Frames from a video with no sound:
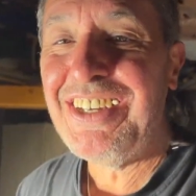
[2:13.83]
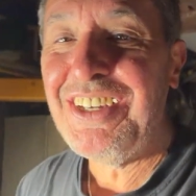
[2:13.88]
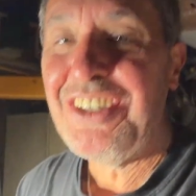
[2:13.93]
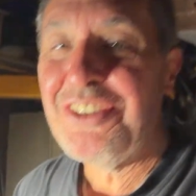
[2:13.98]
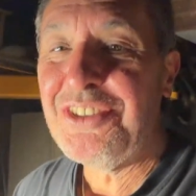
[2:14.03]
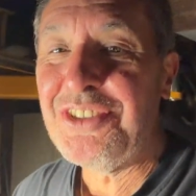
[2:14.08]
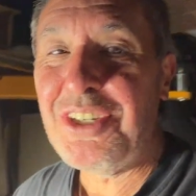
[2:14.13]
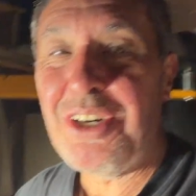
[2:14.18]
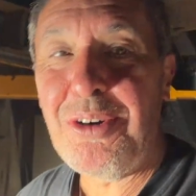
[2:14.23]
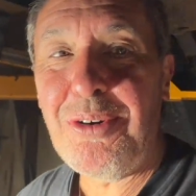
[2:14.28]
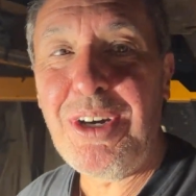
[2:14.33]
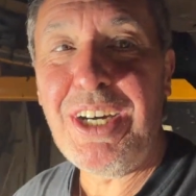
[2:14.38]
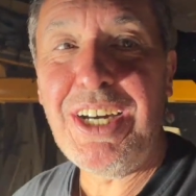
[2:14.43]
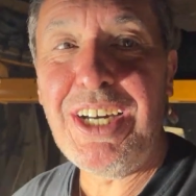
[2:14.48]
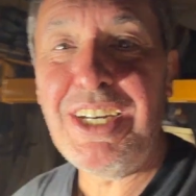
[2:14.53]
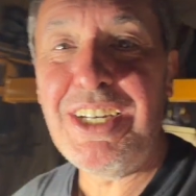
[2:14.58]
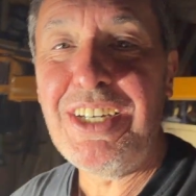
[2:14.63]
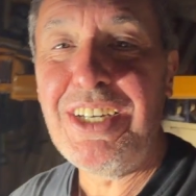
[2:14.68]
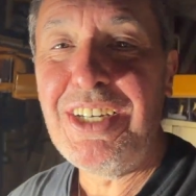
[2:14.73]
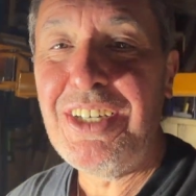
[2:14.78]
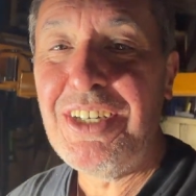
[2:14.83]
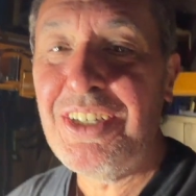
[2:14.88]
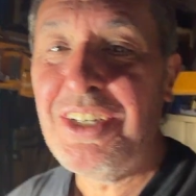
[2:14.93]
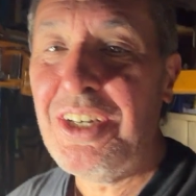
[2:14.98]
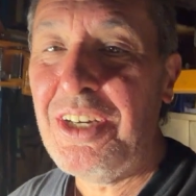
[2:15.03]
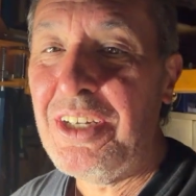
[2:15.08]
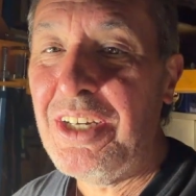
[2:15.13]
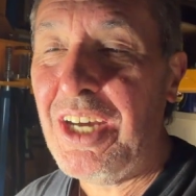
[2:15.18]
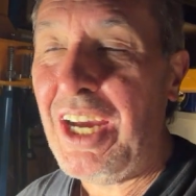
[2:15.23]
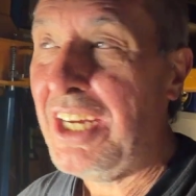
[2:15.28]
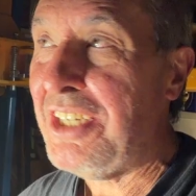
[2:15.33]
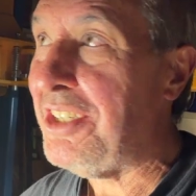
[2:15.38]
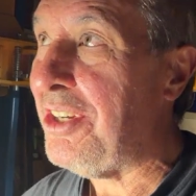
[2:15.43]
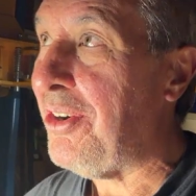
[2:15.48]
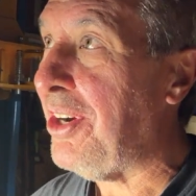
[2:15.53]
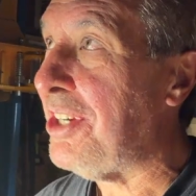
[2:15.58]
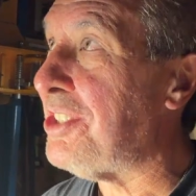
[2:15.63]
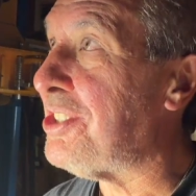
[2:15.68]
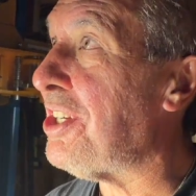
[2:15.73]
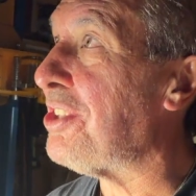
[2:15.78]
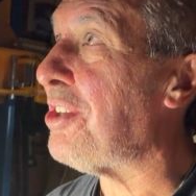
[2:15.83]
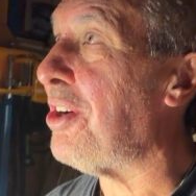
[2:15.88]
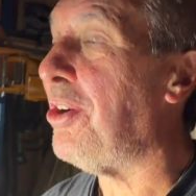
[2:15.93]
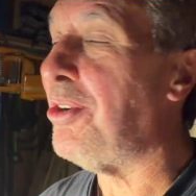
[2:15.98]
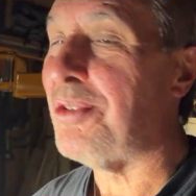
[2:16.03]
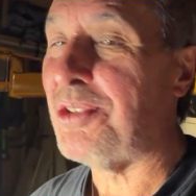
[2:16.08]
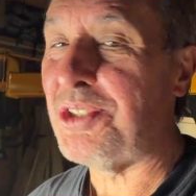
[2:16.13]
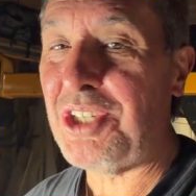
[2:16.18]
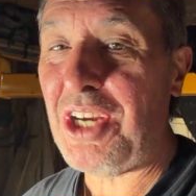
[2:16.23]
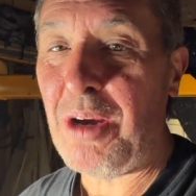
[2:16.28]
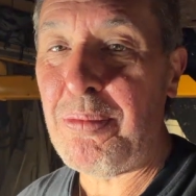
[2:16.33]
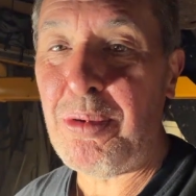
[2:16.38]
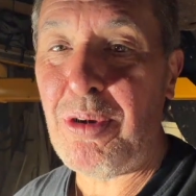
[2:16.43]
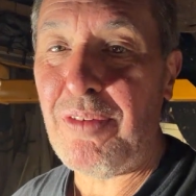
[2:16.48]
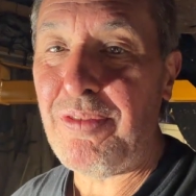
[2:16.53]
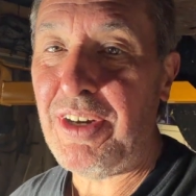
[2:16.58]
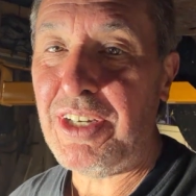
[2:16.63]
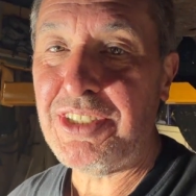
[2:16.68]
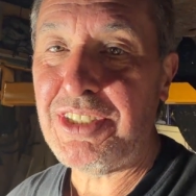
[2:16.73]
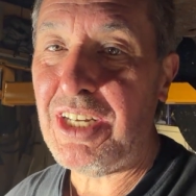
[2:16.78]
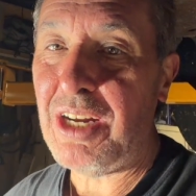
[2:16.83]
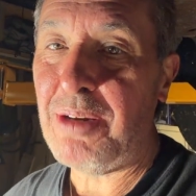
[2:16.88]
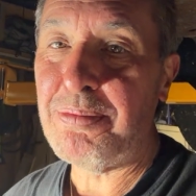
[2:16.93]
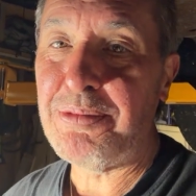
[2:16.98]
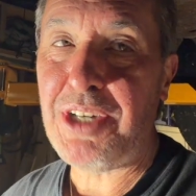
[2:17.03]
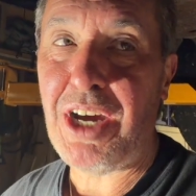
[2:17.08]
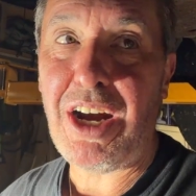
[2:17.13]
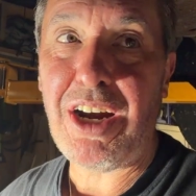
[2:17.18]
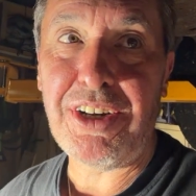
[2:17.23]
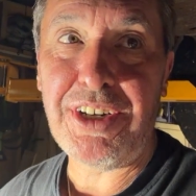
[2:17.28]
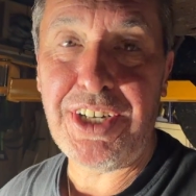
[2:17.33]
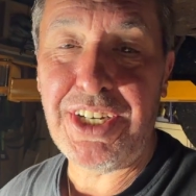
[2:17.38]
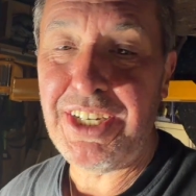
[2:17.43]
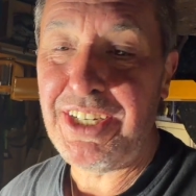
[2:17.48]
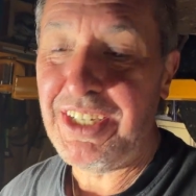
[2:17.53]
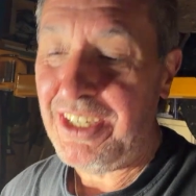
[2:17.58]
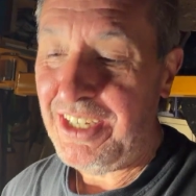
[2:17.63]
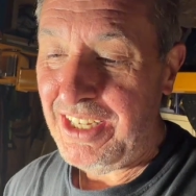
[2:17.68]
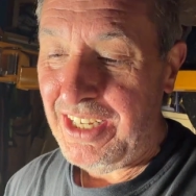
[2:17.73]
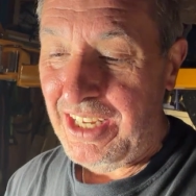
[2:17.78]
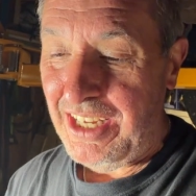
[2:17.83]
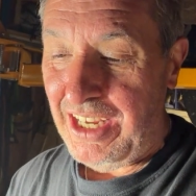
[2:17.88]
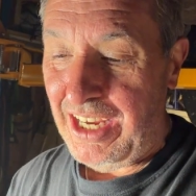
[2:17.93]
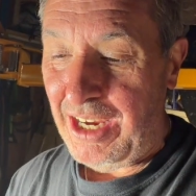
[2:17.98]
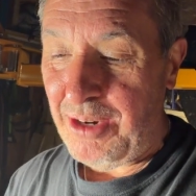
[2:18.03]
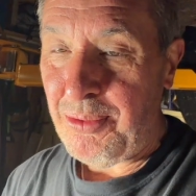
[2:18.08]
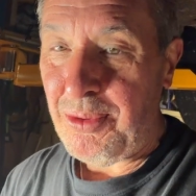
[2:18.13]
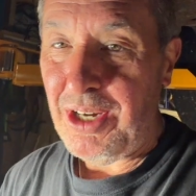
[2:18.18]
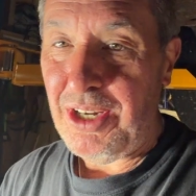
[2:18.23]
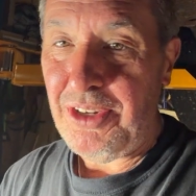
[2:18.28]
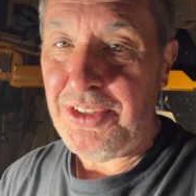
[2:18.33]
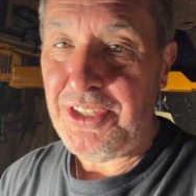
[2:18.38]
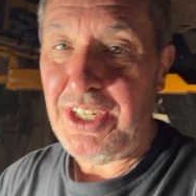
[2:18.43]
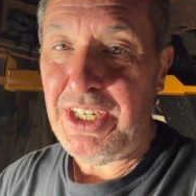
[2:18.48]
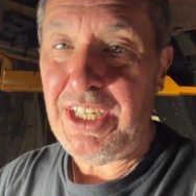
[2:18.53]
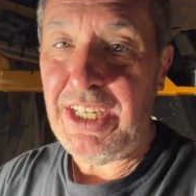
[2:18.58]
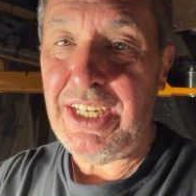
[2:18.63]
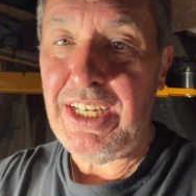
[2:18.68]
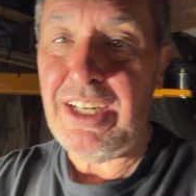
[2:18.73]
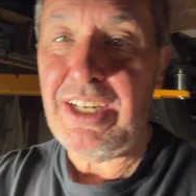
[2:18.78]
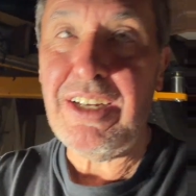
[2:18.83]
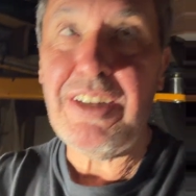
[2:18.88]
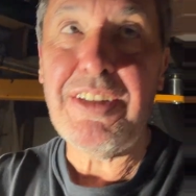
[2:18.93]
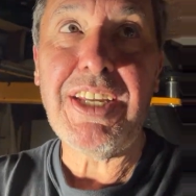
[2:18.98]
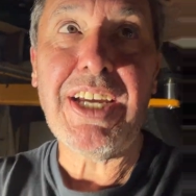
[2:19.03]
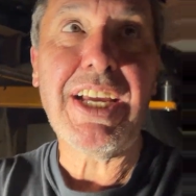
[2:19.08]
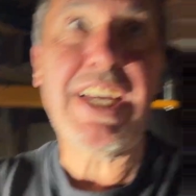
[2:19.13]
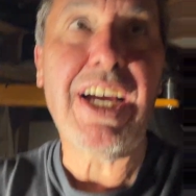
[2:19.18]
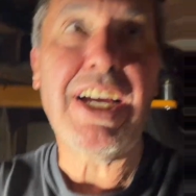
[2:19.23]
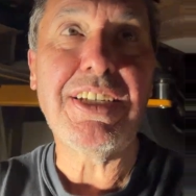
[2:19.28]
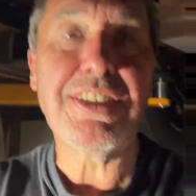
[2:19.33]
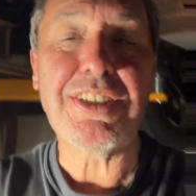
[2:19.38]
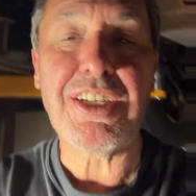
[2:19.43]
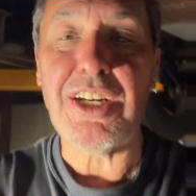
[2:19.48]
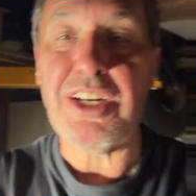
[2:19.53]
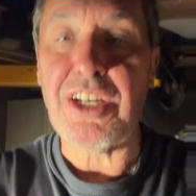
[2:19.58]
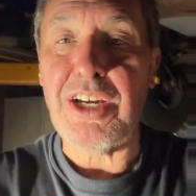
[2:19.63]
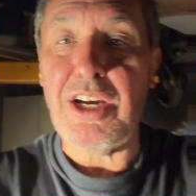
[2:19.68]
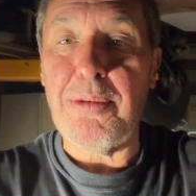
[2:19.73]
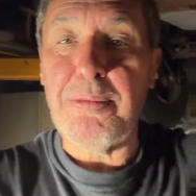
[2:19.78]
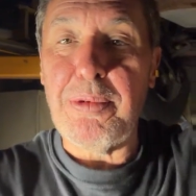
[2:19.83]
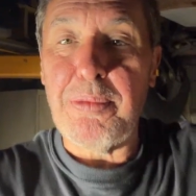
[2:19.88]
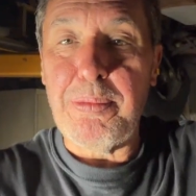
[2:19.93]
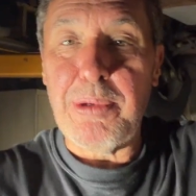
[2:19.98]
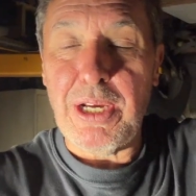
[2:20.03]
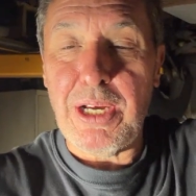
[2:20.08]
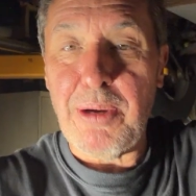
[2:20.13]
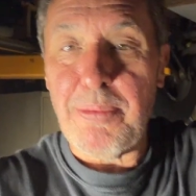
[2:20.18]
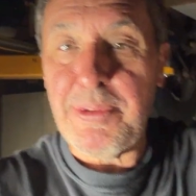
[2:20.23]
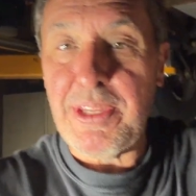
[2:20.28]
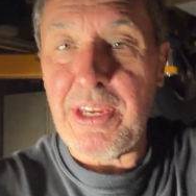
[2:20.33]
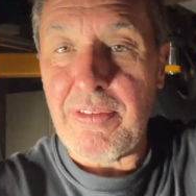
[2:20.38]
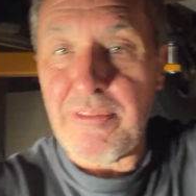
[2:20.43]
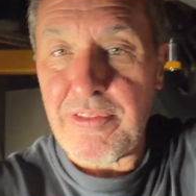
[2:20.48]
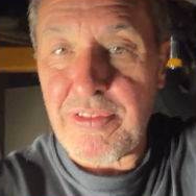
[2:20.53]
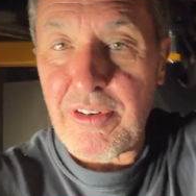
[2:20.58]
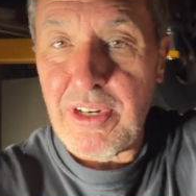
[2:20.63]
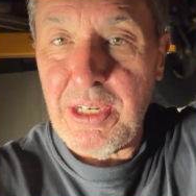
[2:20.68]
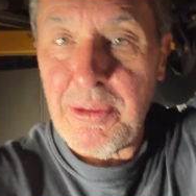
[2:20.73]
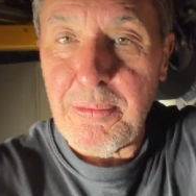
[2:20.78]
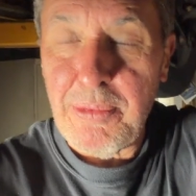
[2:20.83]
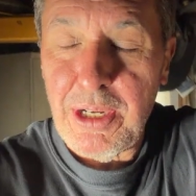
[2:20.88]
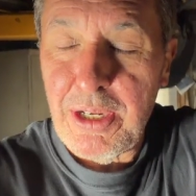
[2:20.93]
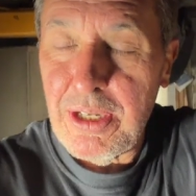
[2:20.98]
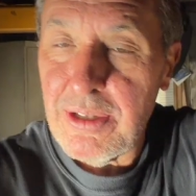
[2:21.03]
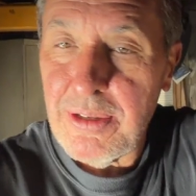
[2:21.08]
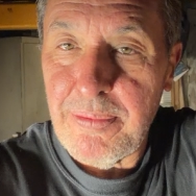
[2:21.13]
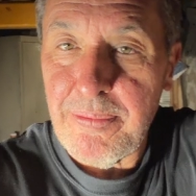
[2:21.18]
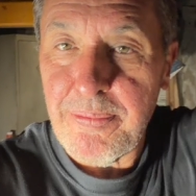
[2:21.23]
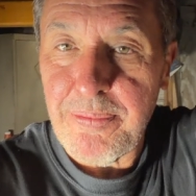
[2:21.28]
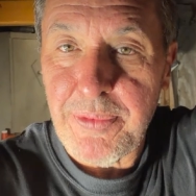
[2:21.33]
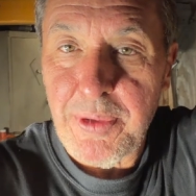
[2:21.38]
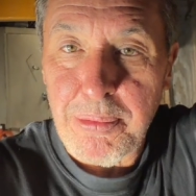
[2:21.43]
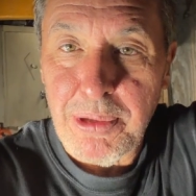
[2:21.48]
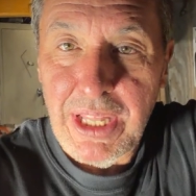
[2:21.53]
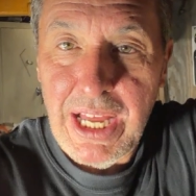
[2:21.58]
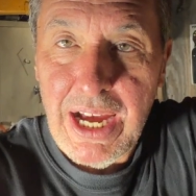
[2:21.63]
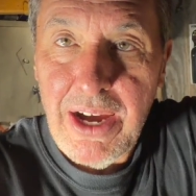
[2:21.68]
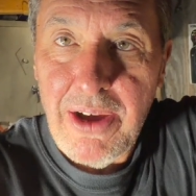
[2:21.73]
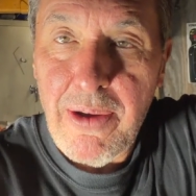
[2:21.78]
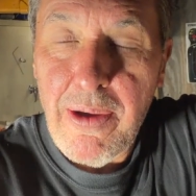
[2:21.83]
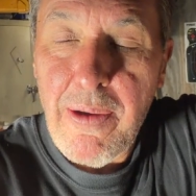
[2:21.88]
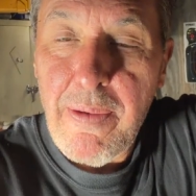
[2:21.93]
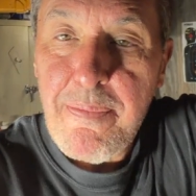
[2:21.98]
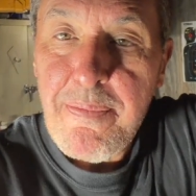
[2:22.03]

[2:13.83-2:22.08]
So, I know I shut the whole shop off. I said, I'm tired. I welded, and that guy is gonna come and pick up that frame, the plow,